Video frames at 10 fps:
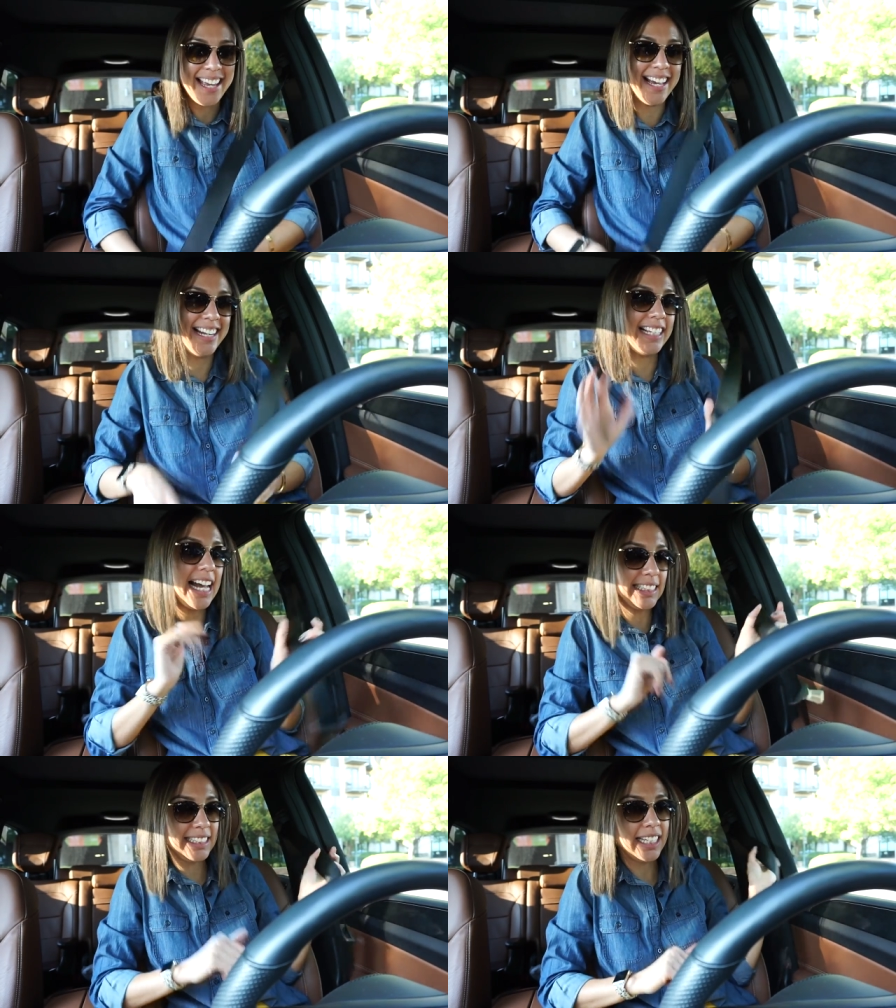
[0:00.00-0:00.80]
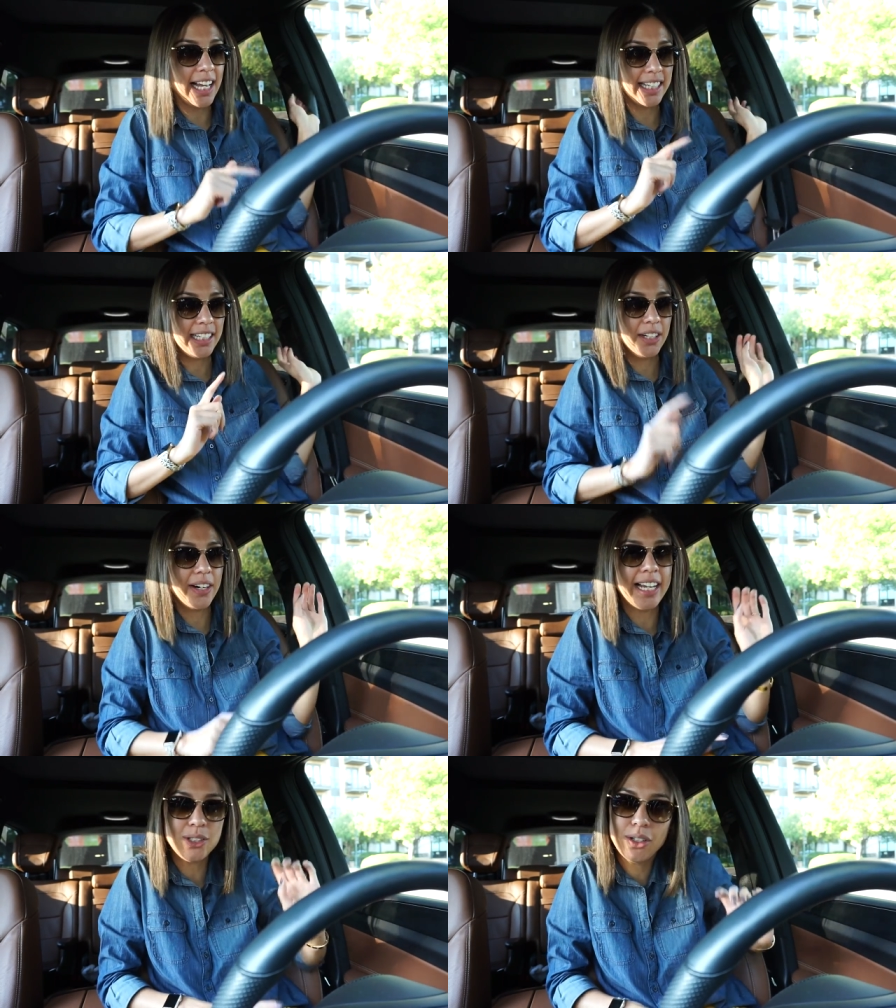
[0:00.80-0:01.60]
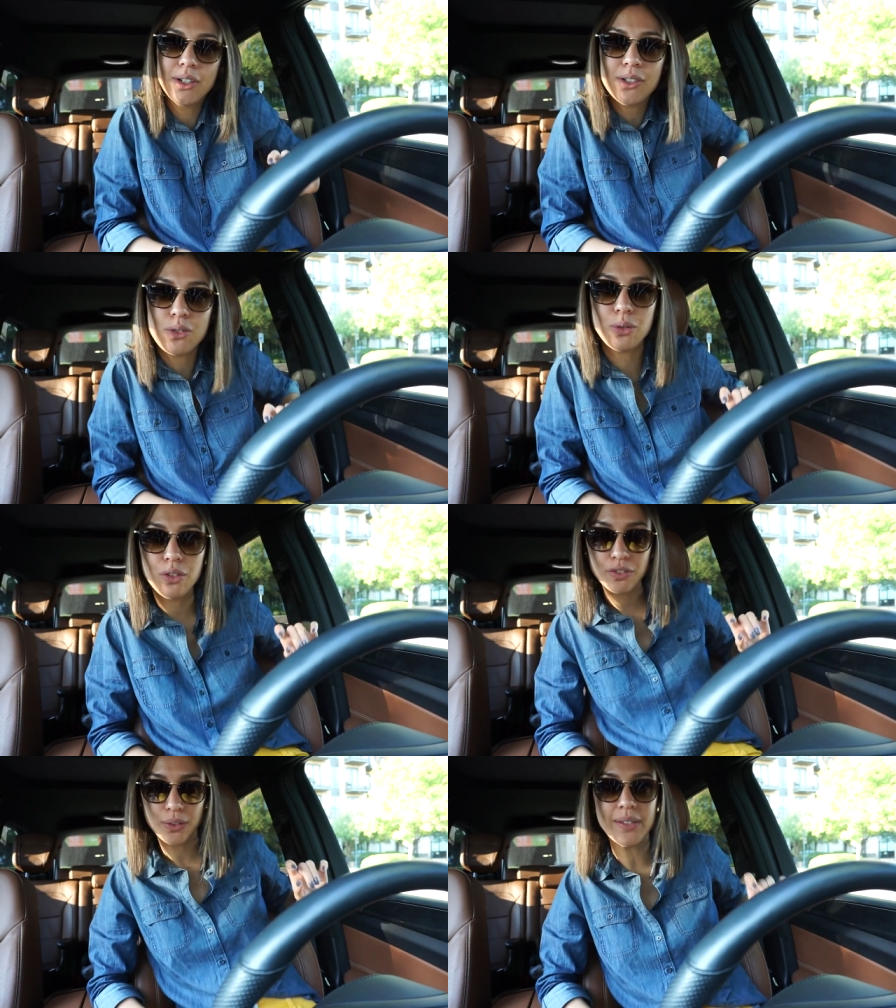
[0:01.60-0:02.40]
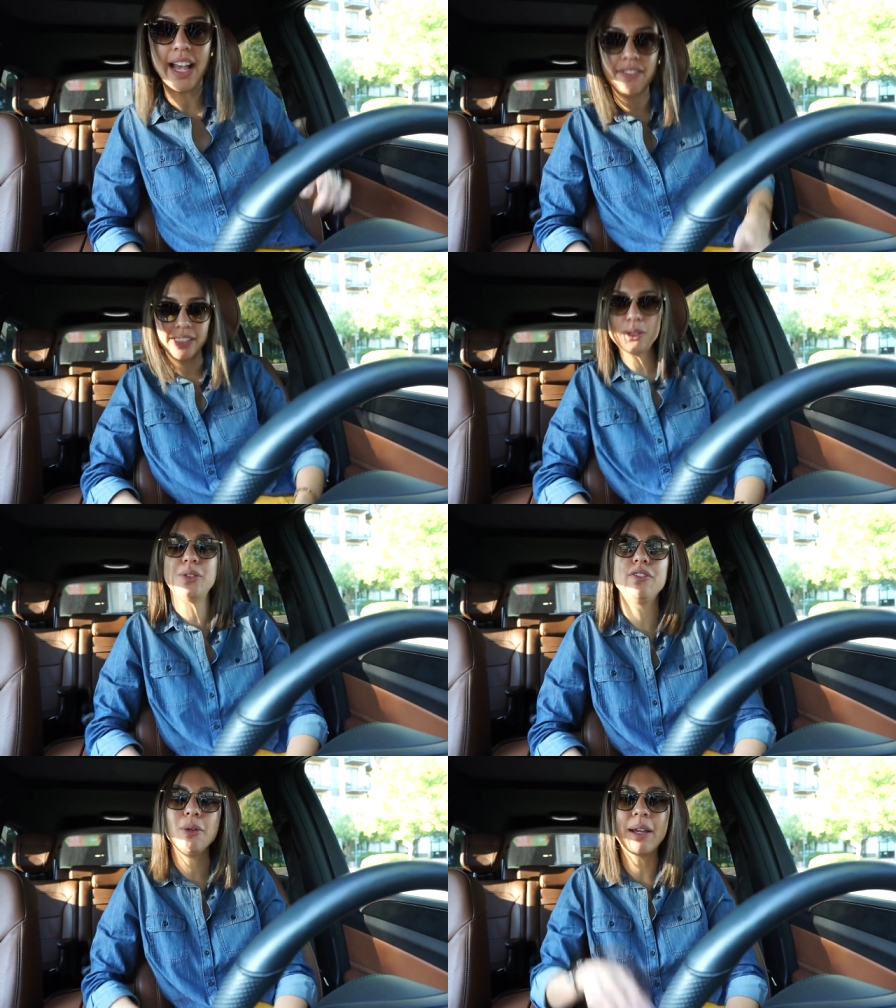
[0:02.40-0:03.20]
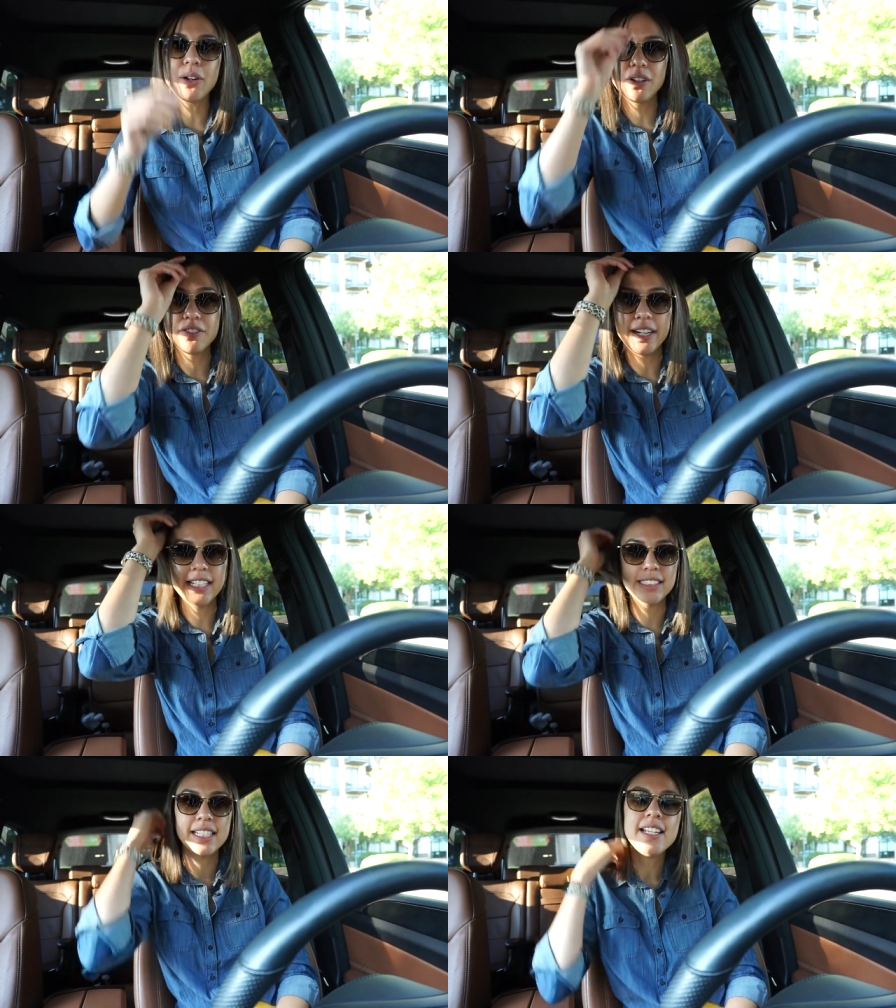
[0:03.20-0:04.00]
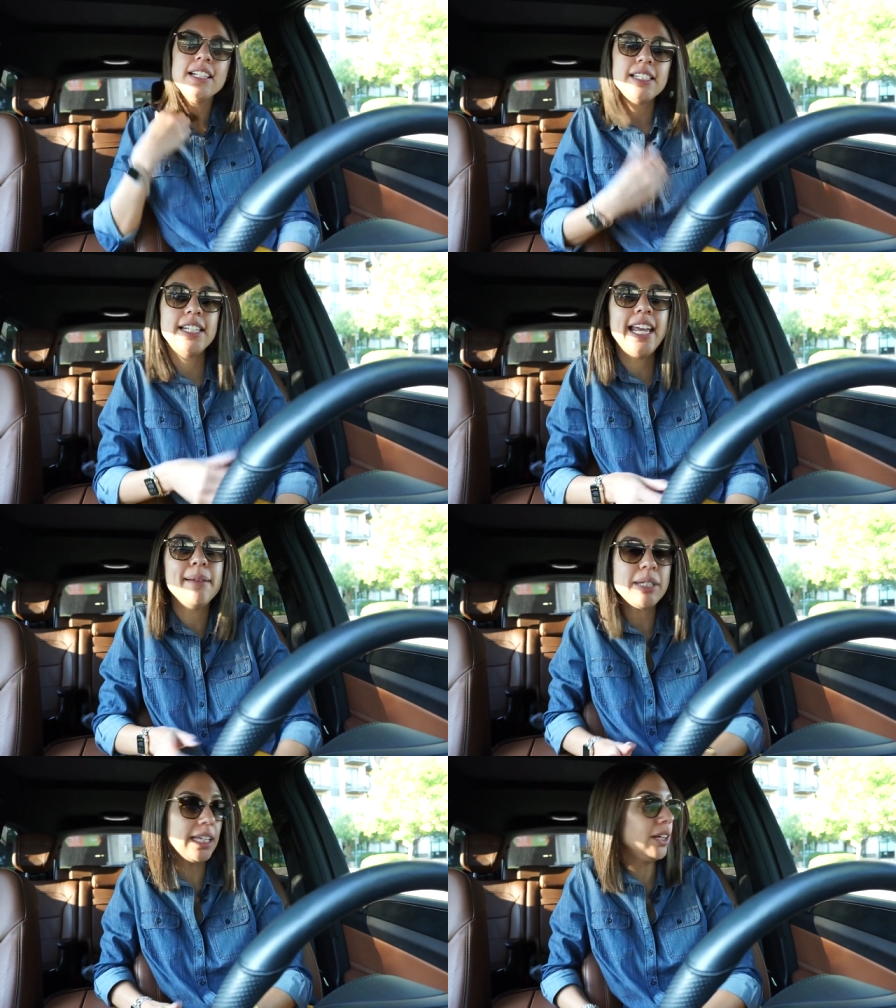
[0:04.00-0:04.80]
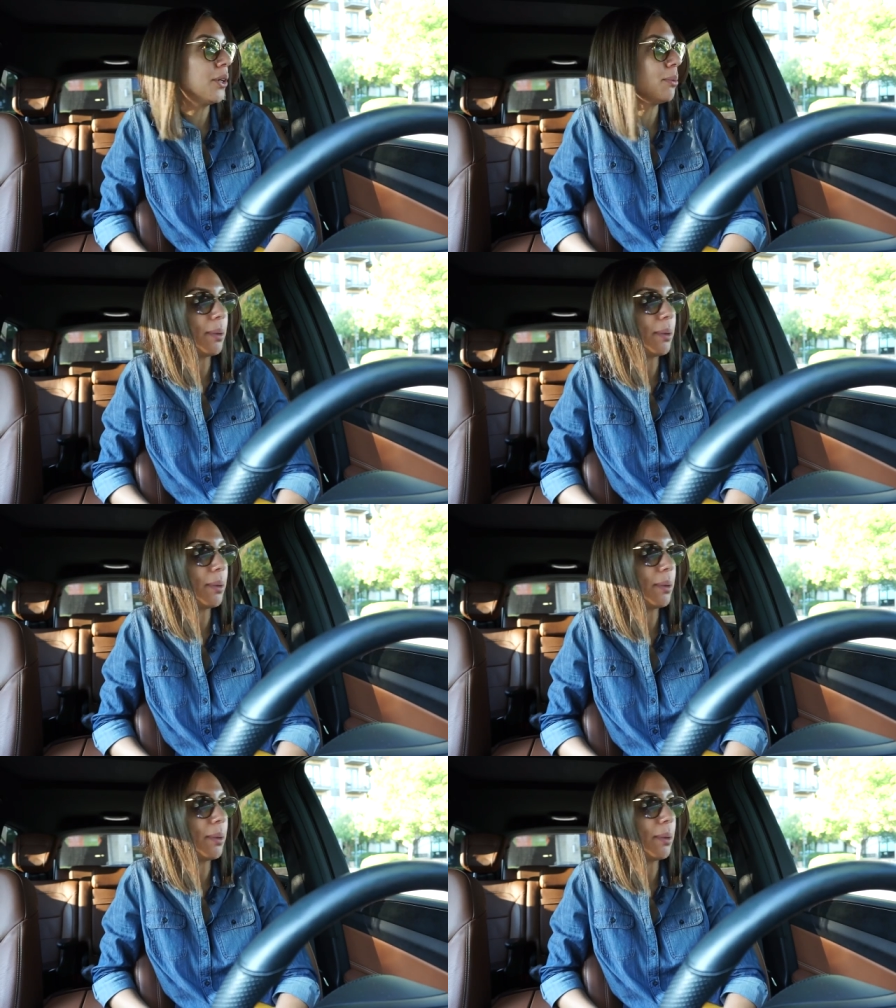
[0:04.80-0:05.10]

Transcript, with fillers: And last uh, year, I took her to True Food to have lunch with a few of my girlfriends. Today, I'm taking her to